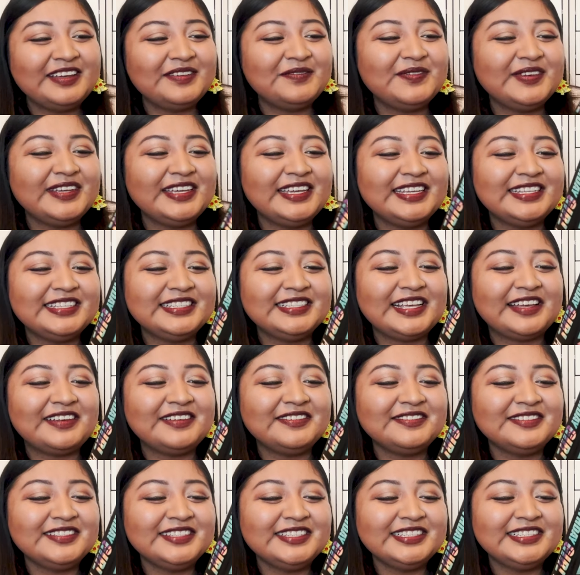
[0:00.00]
um, but it
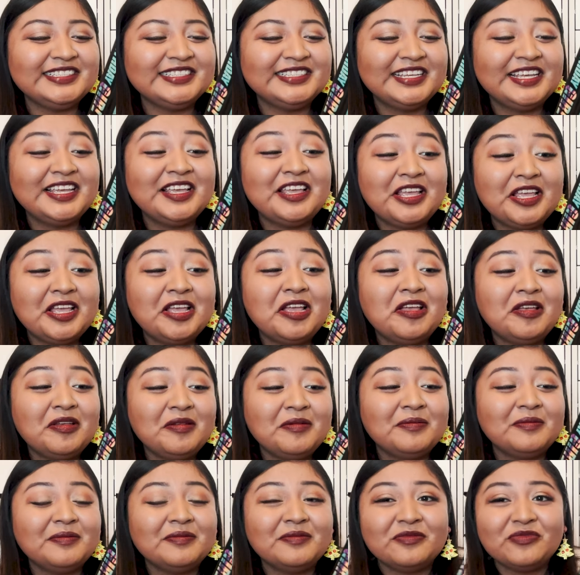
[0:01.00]
sounds
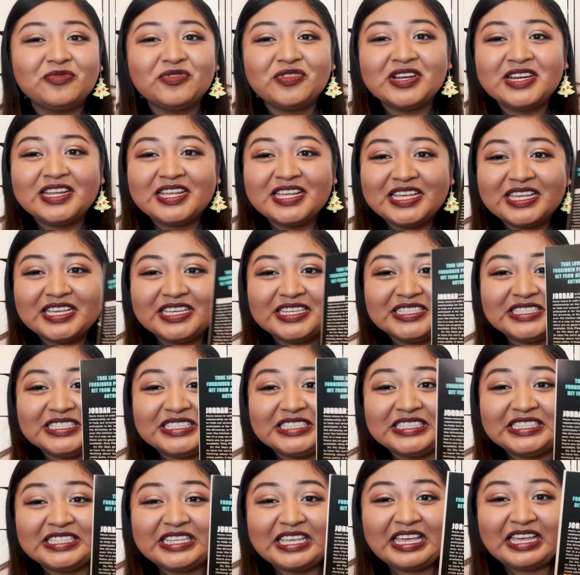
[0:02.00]
pretty
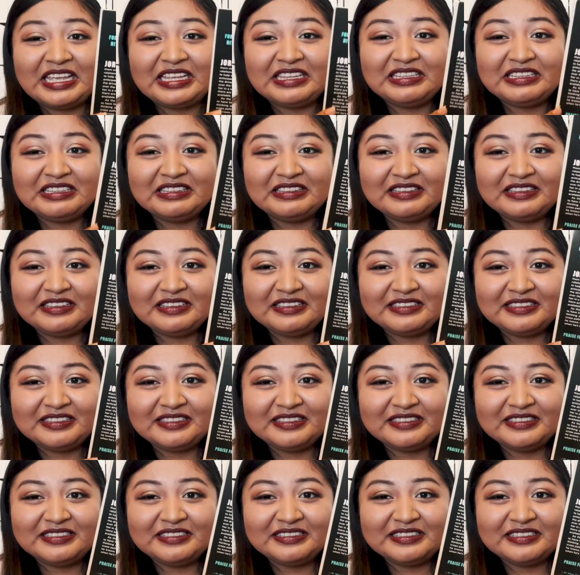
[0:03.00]

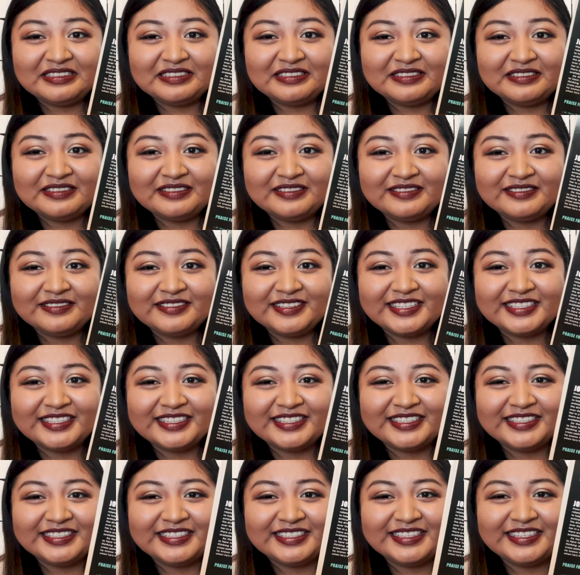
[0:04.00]
scandalous, you know?
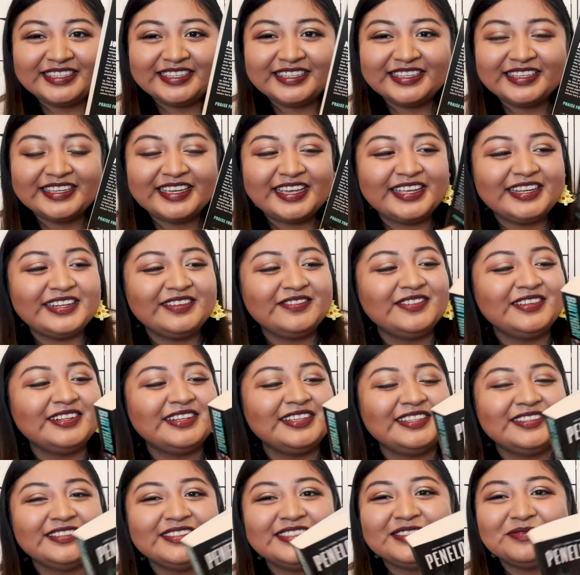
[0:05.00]
It's kind of one
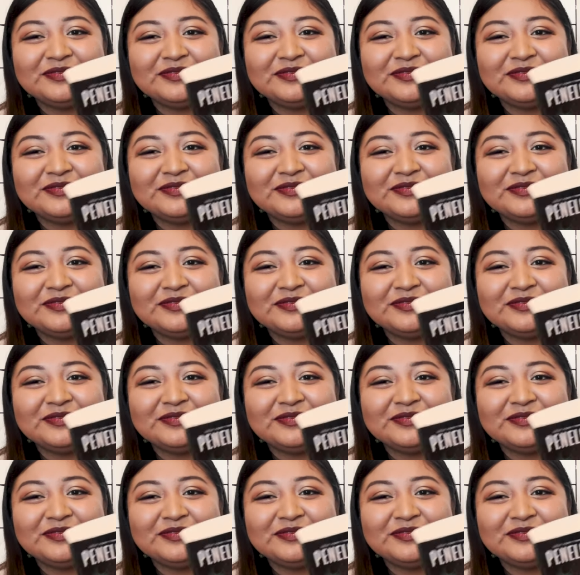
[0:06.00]
of those